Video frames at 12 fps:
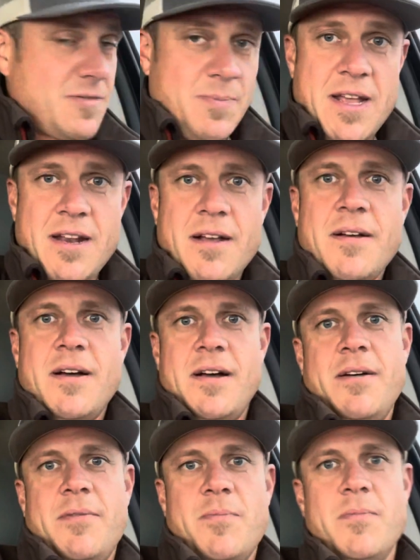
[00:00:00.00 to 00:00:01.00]
been
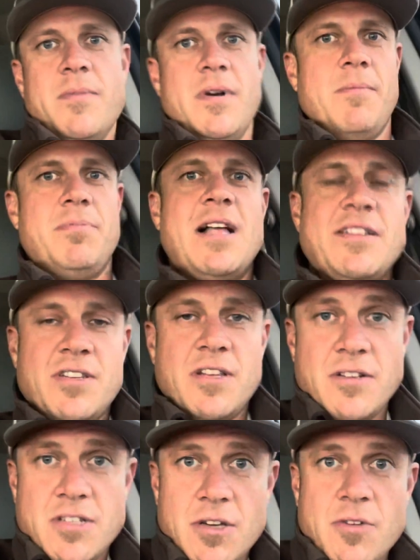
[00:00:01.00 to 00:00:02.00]
a
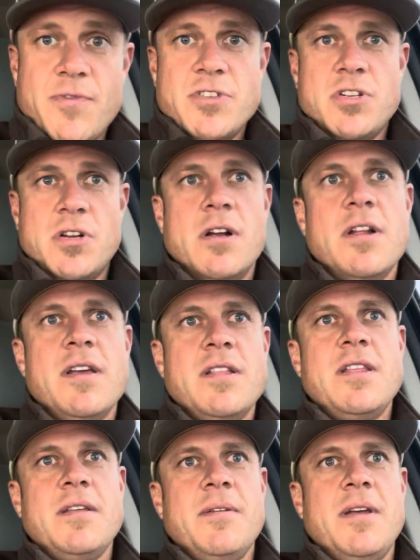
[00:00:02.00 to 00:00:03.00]
blessing too, for sure,
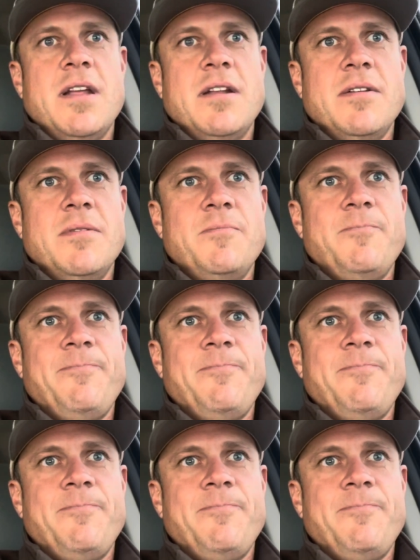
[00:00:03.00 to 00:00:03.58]
in